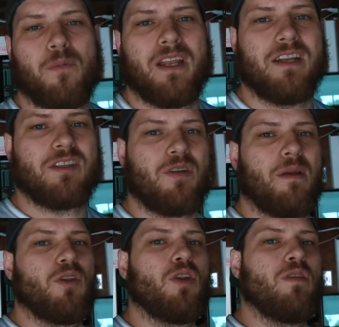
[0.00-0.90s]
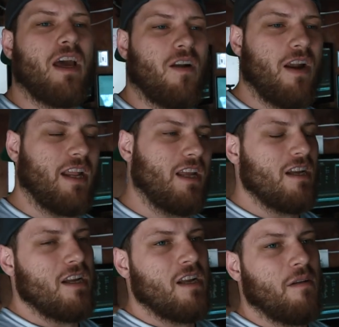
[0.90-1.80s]
me on Instagram, you knew that already.
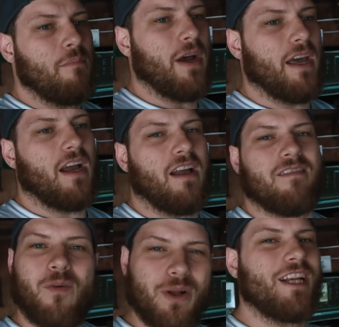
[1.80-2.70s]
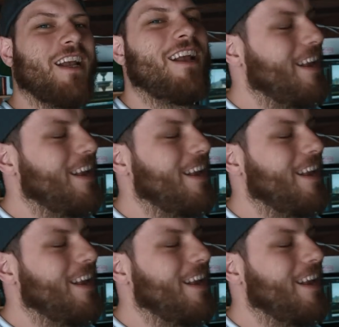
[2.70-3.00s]
But, uh, which